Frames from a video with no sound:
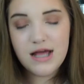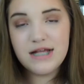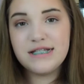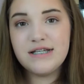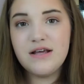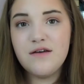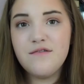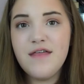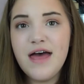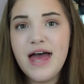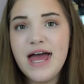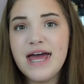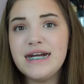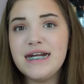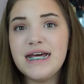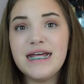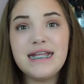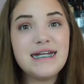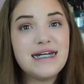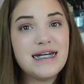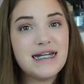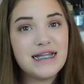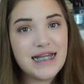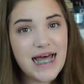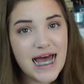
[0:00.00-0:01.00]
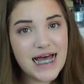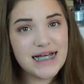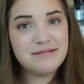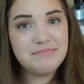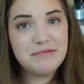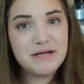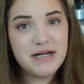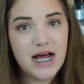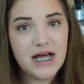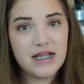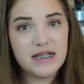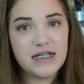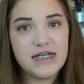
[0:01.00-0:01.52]
So then, last
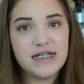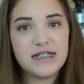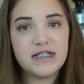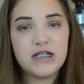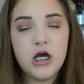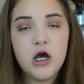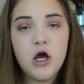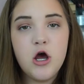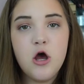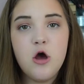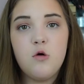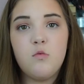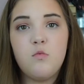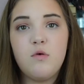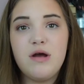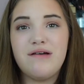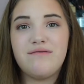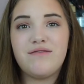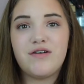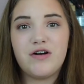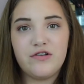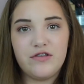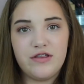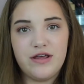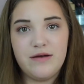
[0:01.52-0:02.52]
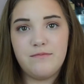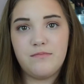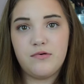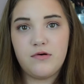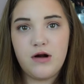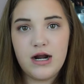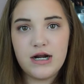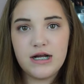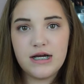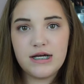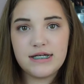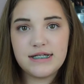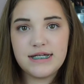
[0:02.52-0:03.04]
but not least, we have our lip
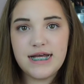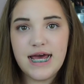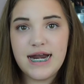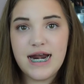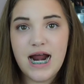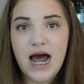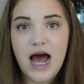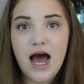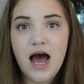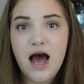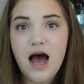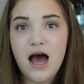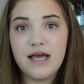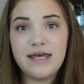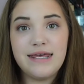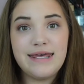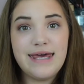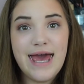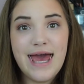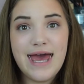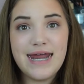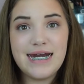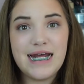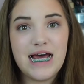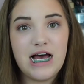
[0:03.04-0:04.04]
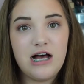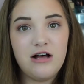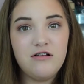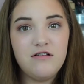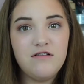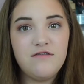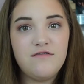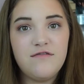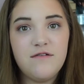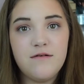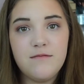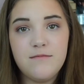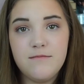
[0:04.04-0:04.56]
product. And again,
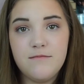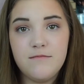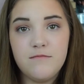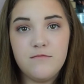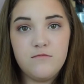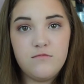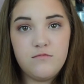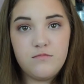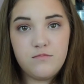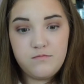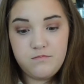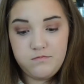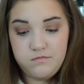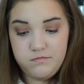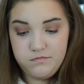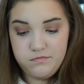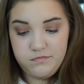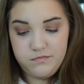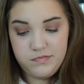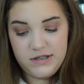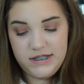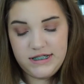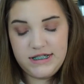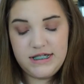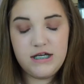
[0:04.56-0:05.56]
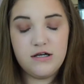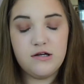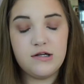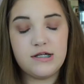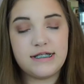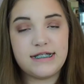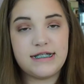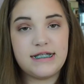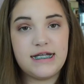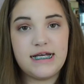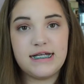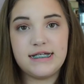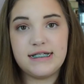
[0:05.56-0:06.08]
e.l.f.
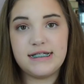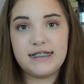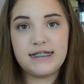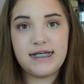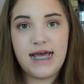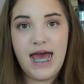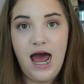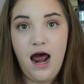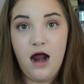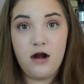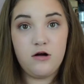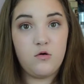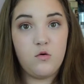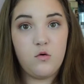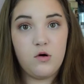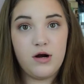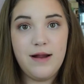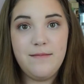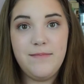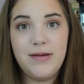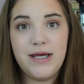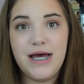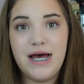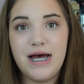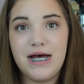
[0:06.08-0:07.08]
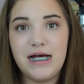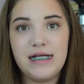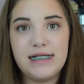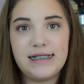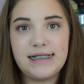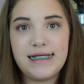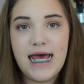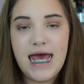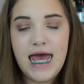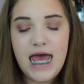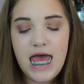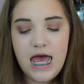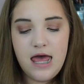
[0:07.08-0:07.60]
steals this category because
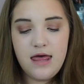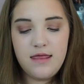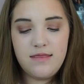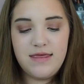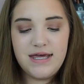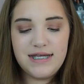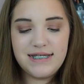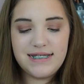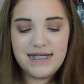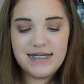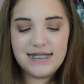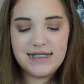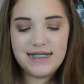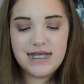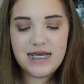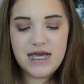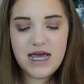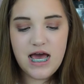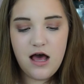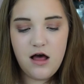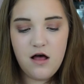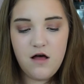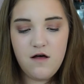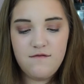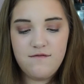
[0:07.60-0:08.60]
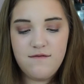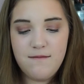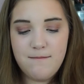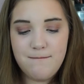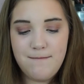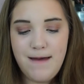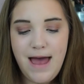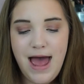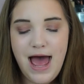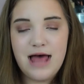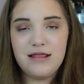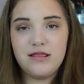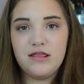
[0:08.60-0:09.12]
this is the e.l.f.
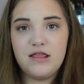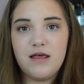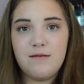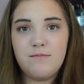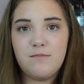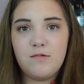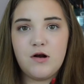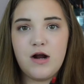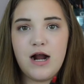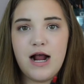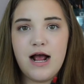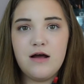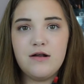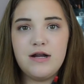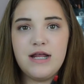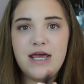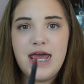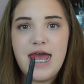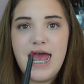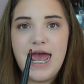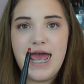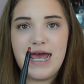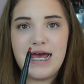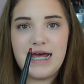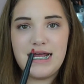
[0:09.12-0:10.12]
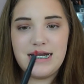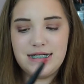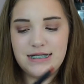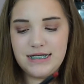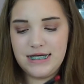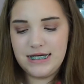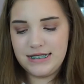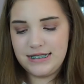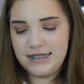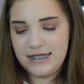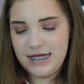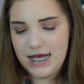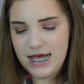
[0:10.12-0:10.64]
Matte Lip Crown, and
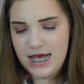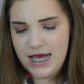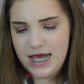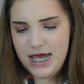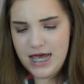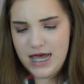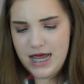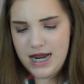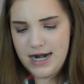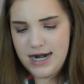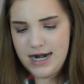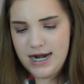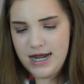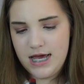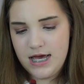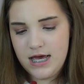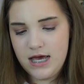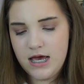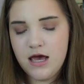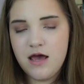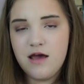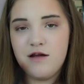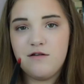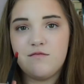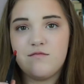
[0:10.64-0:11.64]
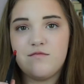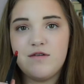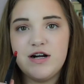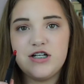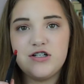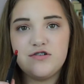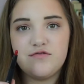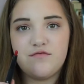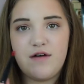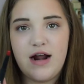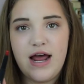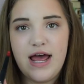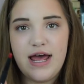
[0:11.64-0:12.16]
it's in
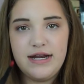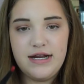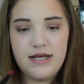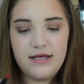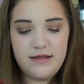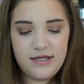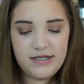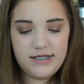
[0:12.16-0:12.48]
Rich Red.